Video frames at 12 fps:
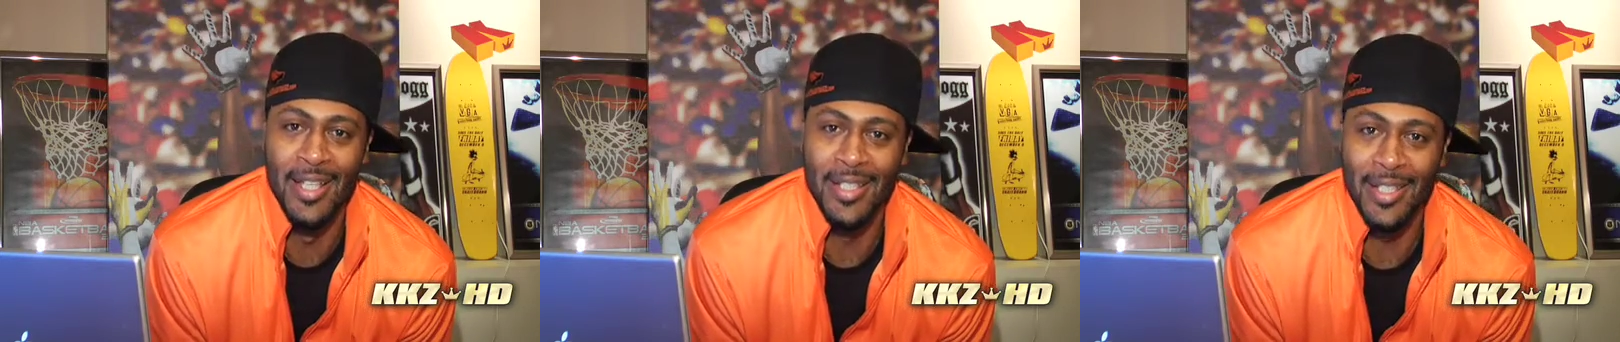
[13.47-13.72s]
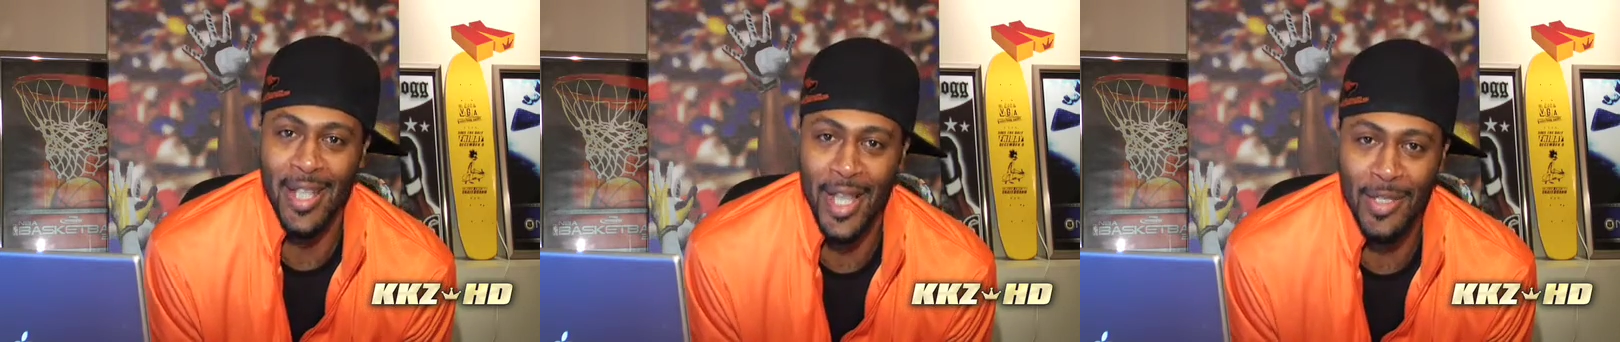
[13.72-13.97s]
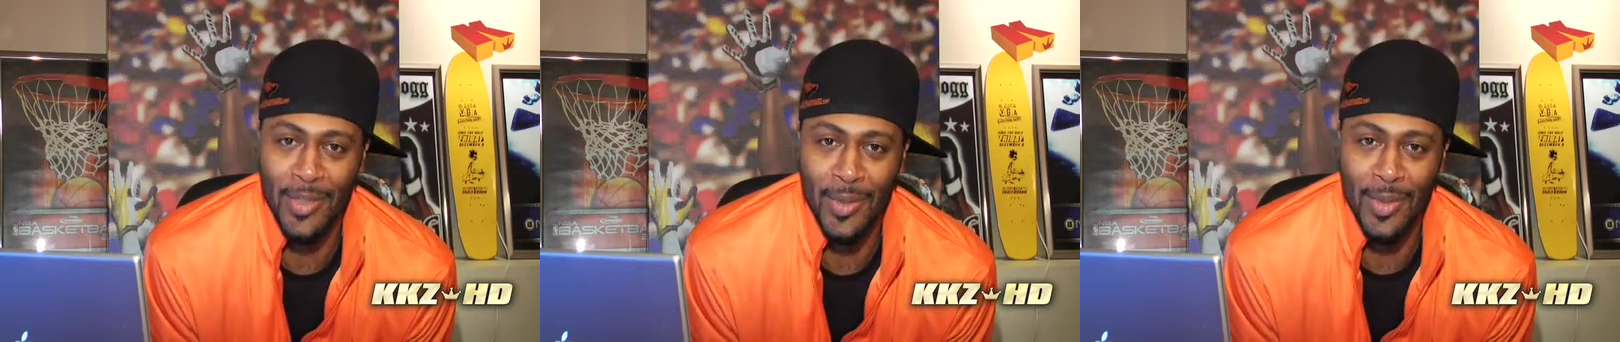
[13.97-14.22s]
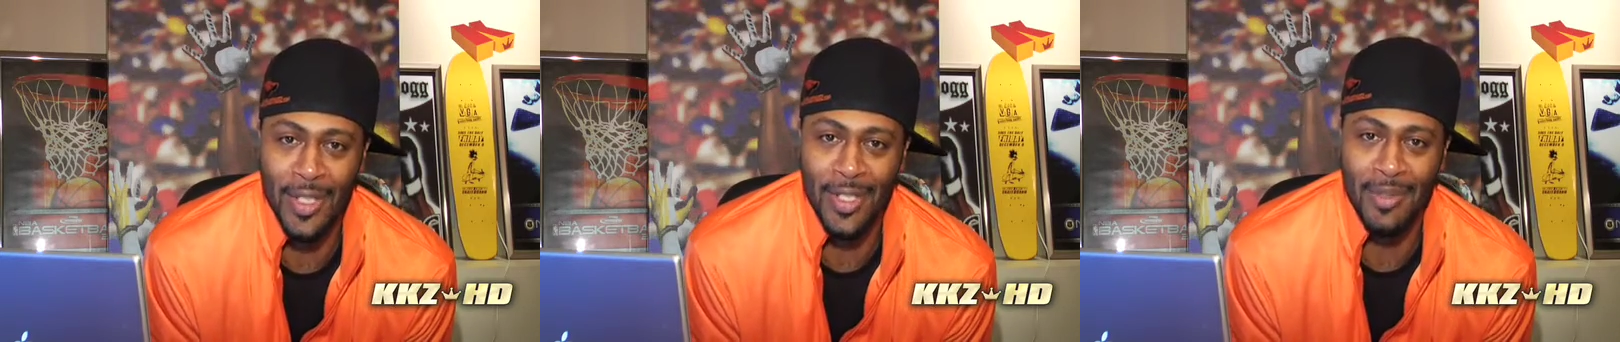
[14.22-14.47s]
Today, I just
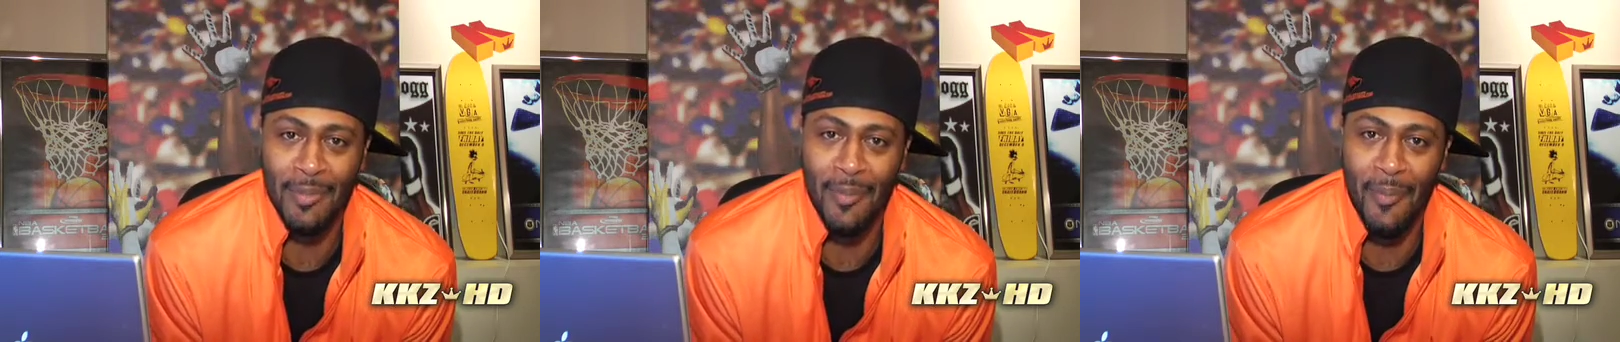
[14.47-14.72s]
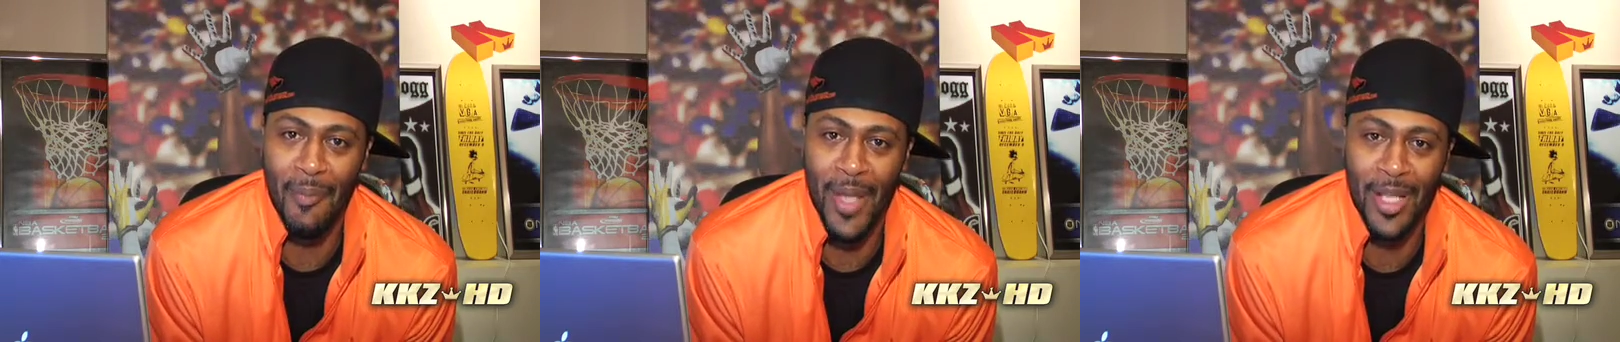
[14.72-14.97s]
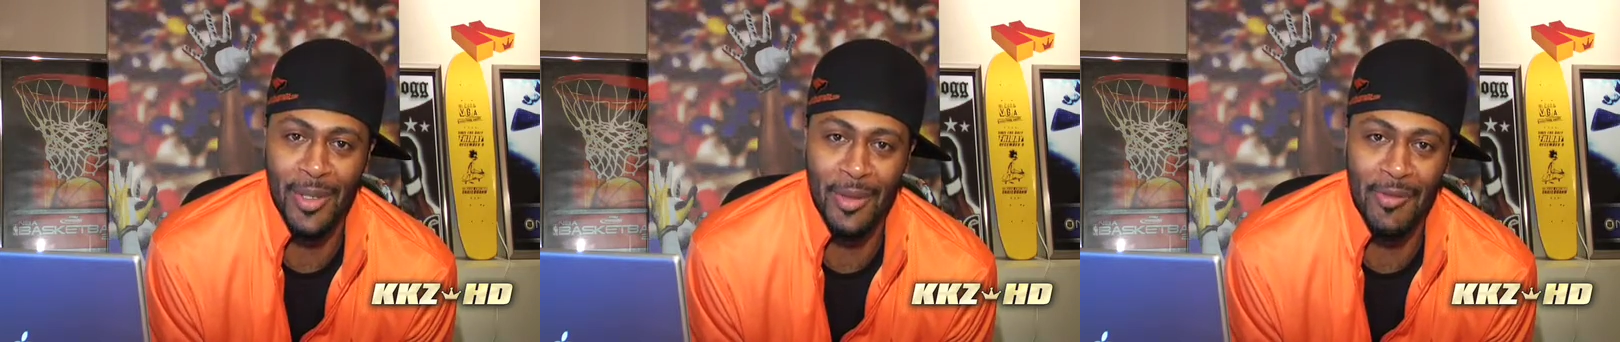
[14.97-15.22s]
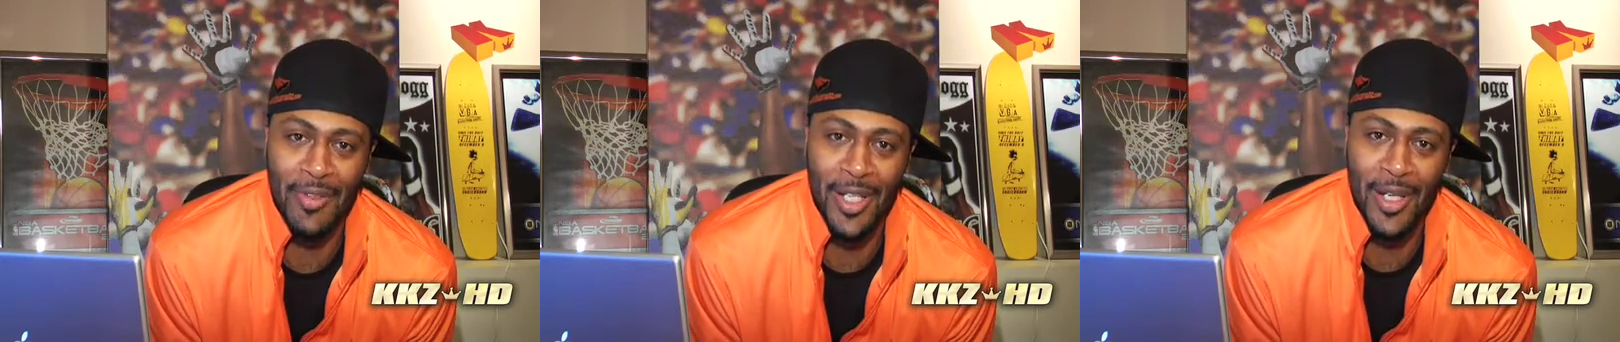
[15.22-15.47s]
want to make a
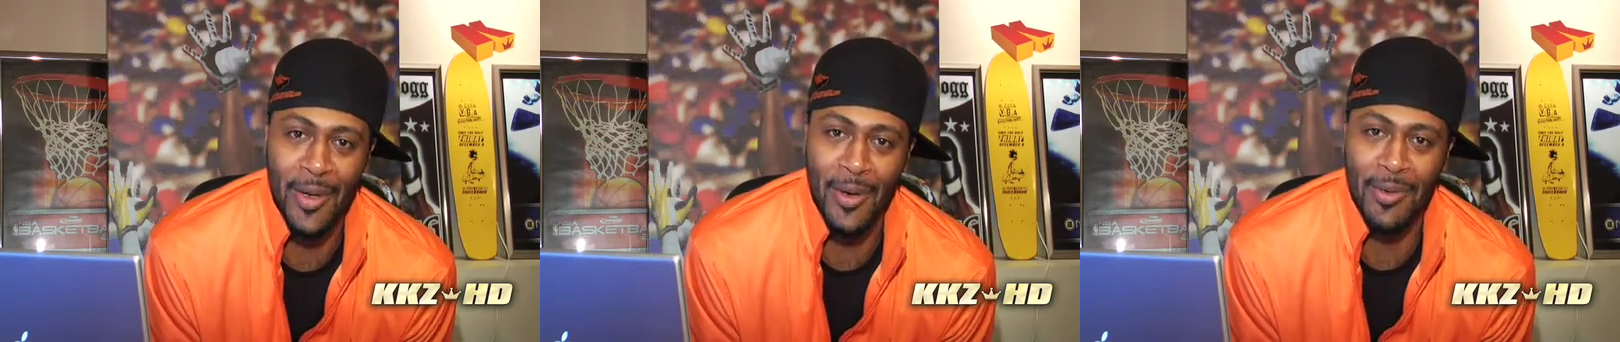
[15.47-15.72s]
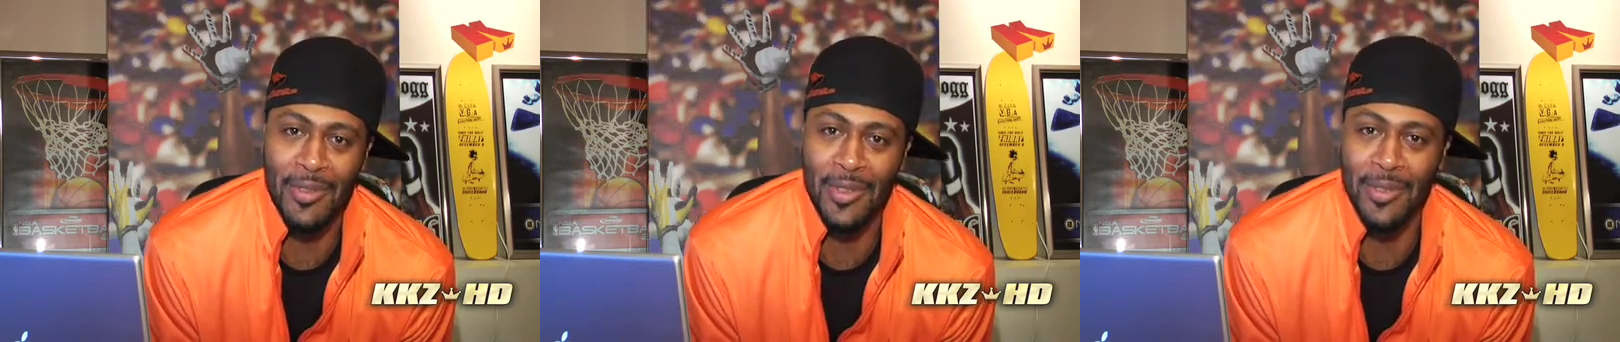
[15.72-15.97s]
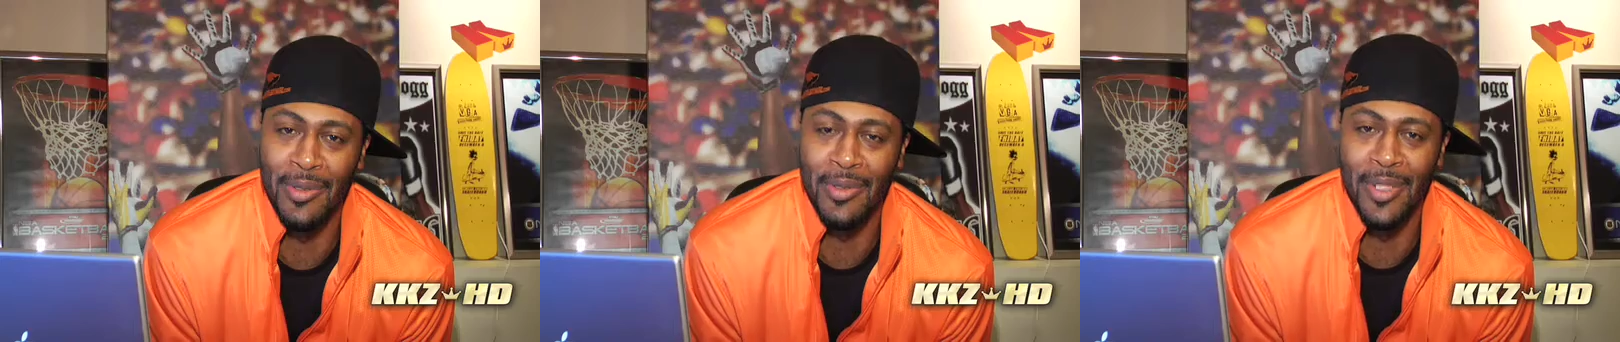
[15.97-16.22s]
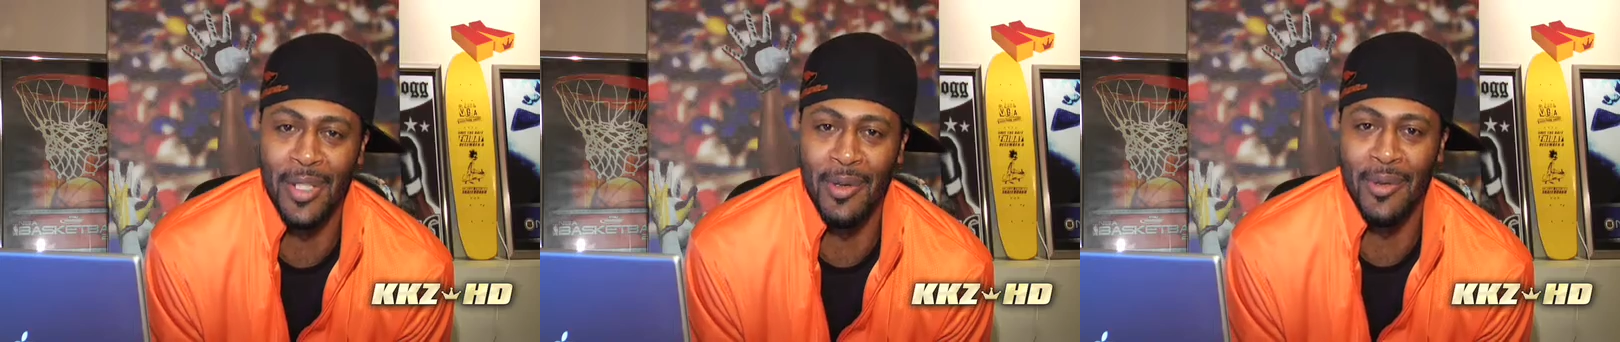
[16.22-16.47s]
little video
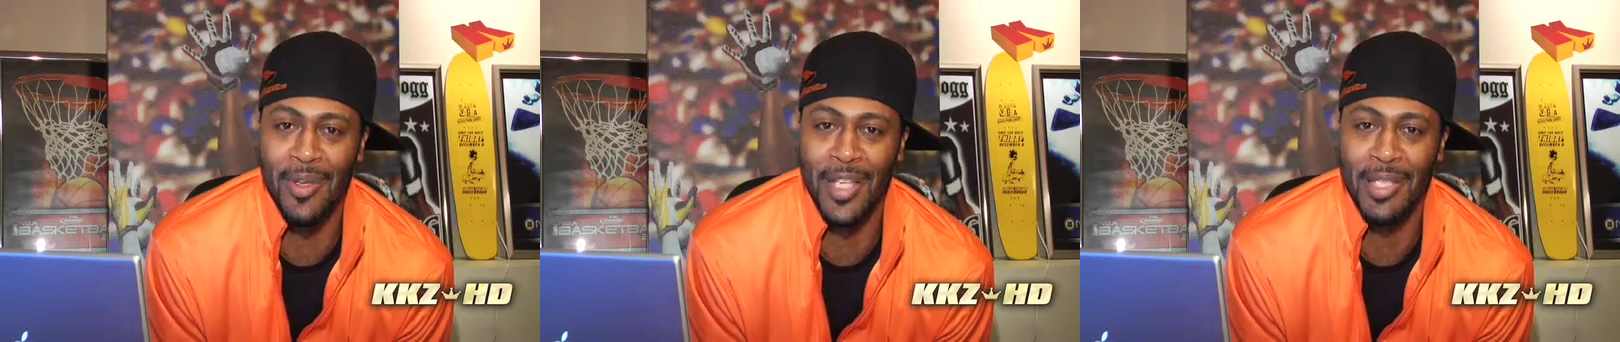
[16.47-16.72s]
to,